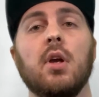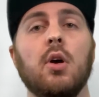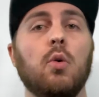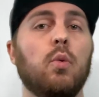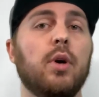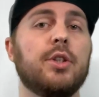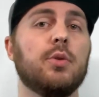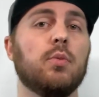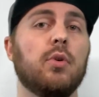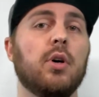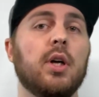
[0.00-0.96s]
Which
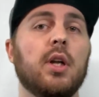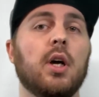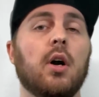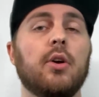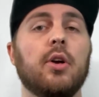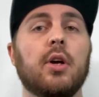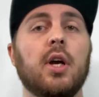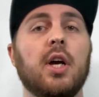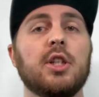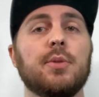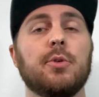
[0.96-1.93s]
one are your
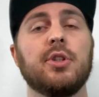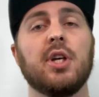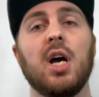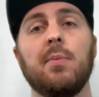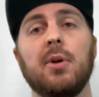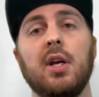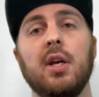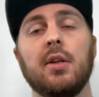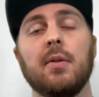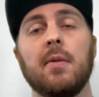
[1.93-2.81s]
customers typing in?